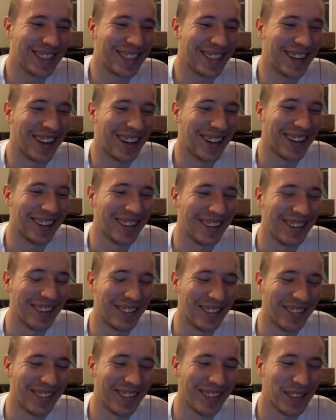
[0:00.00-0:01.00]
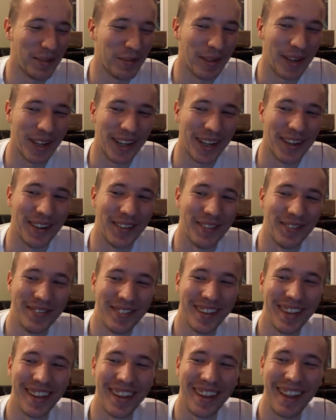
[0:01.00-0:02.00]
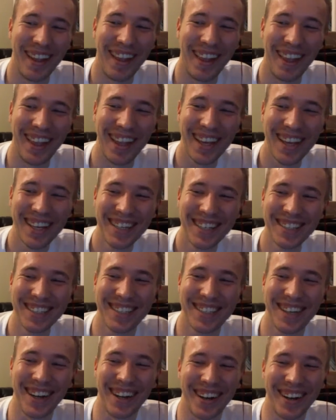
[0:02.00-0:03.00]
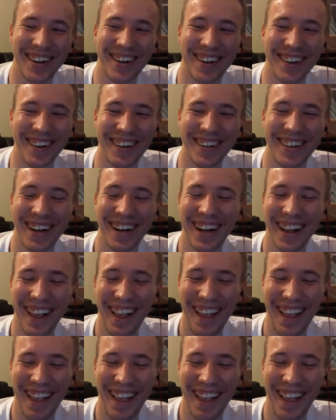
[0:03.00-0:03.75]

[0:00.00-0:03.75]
Sean Hill to pick him. So I